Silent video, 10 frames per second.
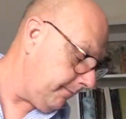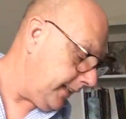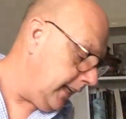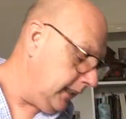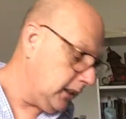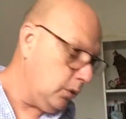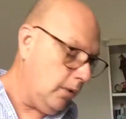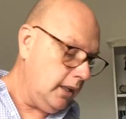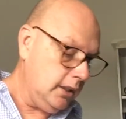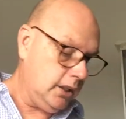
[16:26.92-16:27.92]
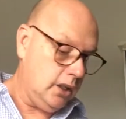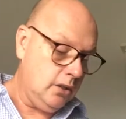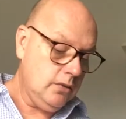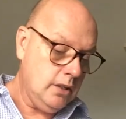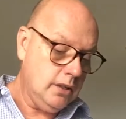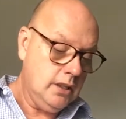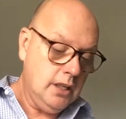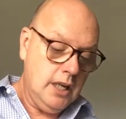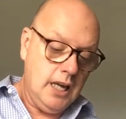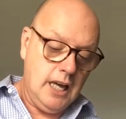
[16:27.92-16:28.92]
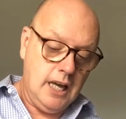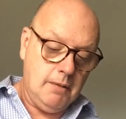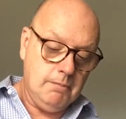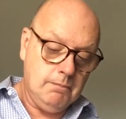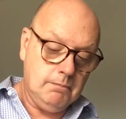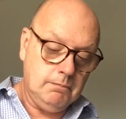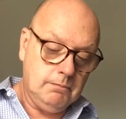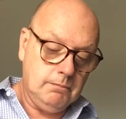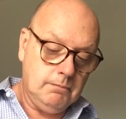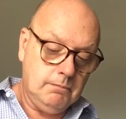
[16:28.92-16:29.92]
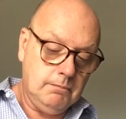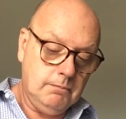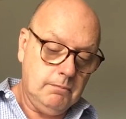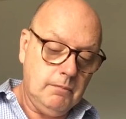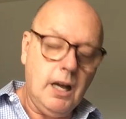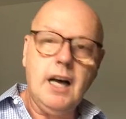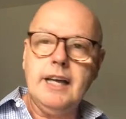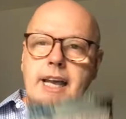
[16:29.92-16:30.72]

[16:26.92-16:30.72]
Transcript: a little while ago, I